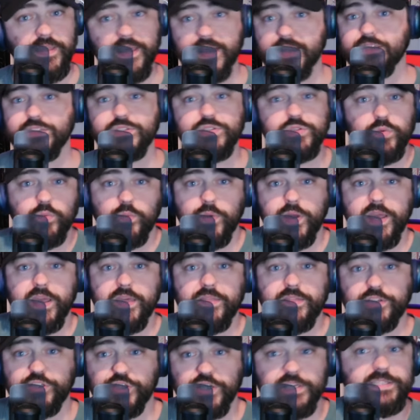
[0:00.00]
That's the way
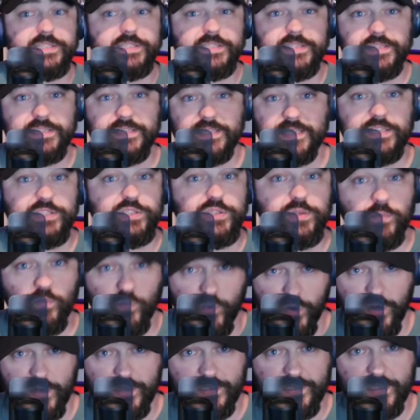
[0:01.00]
the justice system
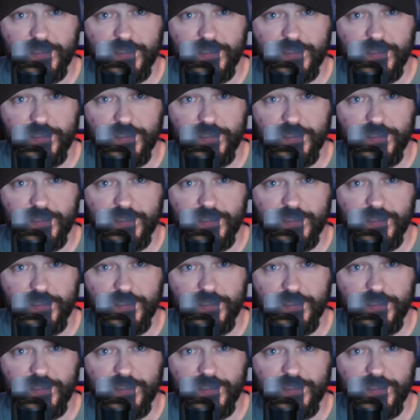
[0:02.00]
works.